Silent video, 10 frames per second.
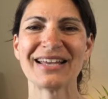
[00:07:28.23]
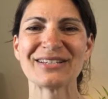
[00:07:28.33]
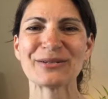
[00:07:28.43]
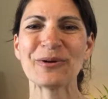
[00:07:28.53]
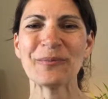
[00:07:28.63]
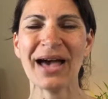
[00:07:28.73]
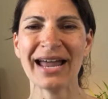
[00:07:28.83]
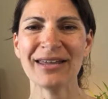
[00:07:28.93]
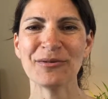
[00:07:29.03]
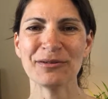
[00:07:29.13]
So what
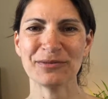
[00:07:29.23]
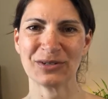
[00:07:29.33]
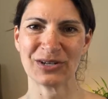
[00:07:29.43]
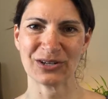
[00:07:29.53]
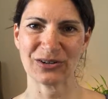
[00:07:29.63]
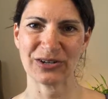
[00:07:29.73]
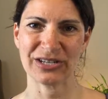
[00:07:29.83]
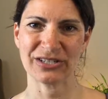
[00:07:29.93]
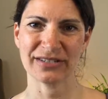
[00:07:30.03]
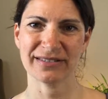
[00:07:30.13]
Patty Whiffler
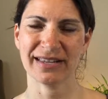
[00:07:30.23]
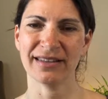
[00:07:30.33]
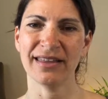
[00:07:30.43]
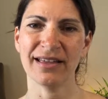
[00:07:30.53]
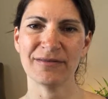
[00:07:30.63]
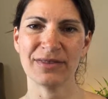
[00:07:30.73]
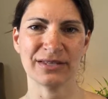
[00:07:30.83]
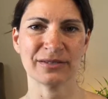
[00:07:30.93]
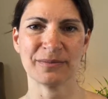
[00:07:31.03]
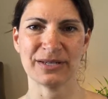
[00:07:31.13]
encourages, and I love
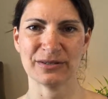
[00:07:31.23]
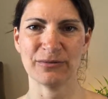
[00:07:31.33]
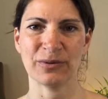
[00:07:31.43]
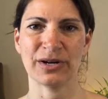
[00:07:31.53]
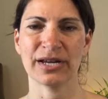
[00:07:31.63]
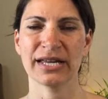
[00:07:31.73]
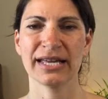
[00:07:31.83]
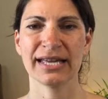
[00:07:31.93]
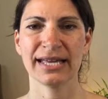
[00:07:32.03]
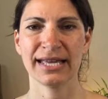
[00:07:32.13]
this piece of work
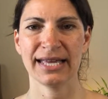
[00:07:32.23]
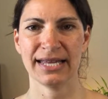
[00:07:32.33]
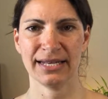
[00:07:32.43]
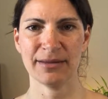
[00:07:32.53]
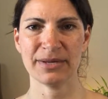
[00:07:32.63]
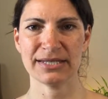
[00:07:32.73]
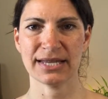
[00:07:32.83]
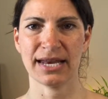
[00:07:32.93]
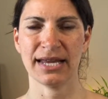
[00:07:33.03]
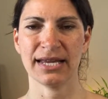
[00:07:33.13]
in limit
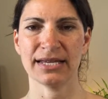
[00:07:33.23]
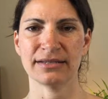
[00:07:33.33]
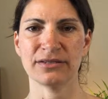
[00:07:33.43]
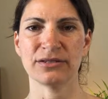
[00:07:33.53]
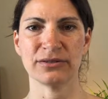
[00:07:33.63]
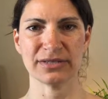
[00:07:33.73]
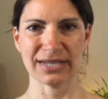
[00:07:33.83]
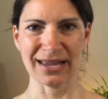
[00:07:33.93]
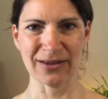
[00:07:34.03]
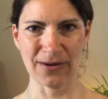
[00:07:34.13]
setting, is to
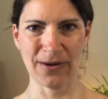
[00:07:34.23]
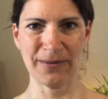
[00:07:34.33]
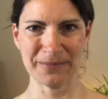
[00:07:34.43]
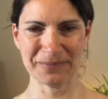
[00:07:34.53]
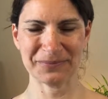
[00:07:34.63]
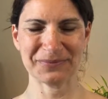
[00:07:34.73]
stay calm.